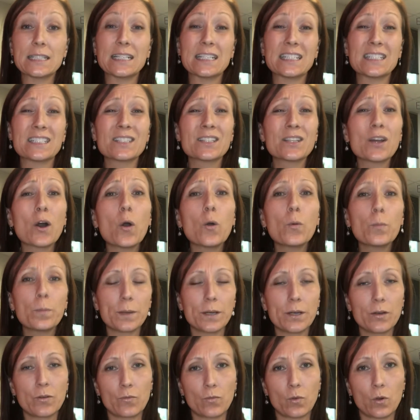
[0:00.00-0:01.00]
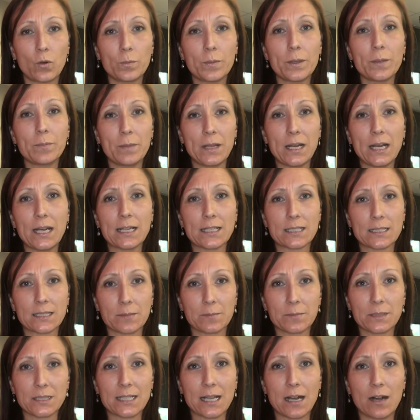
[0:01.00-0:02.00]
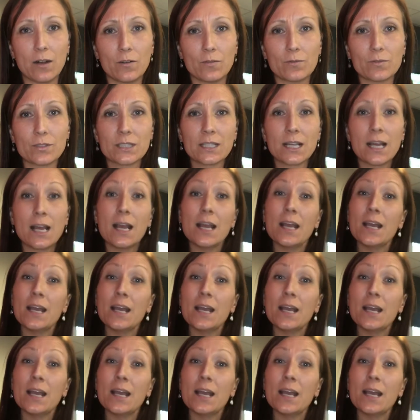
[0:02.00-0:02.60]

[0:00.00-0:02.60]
is the open enrollment meetings themselves.